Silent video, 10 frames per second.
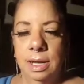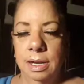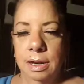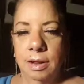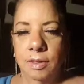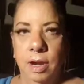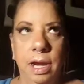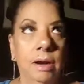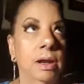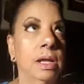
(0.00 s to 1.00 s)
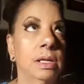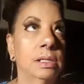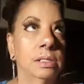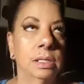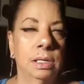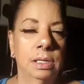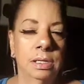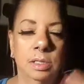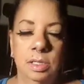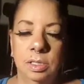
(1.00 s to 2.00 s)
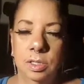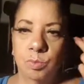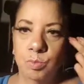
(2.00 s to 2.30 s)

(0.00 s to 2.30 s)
and other areas, and just